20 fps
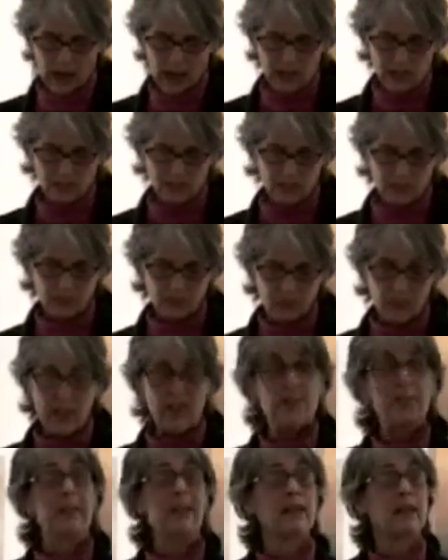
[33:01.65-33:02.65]

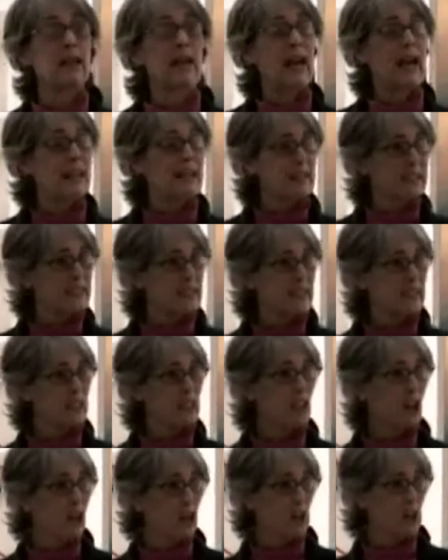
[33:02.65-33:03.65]
Then this
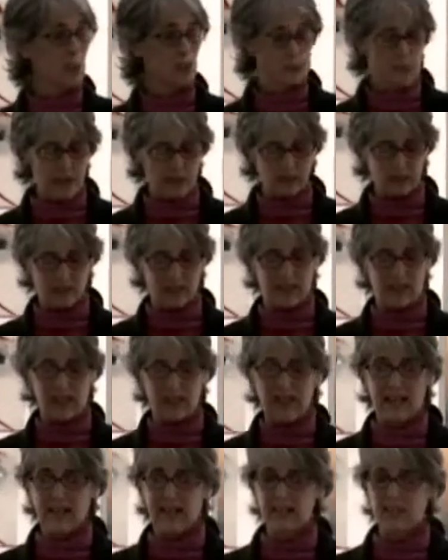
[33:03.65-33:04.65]
is all smelted,
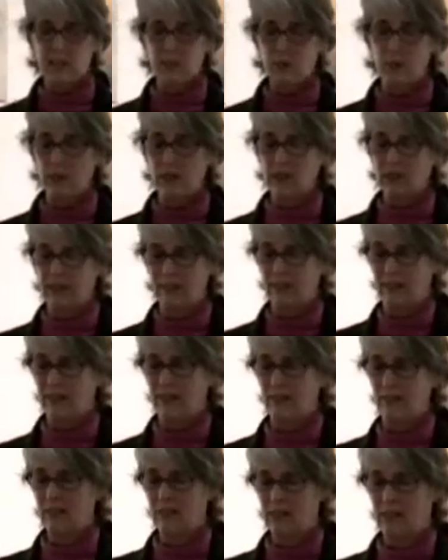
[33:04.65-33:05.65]
and smelting,
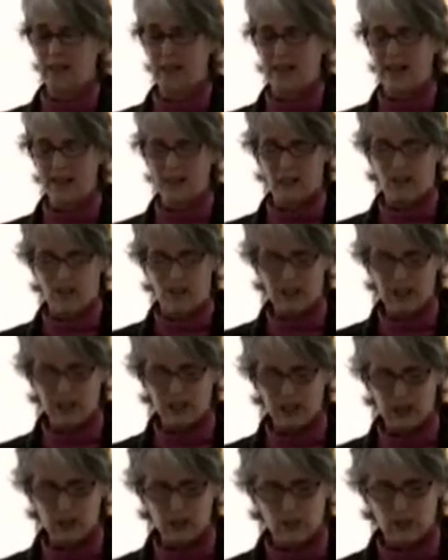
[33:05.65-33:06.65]
okay, I know,
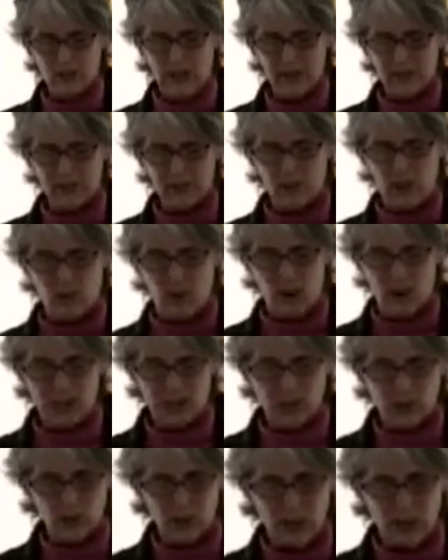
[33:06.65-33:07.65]
we have to go on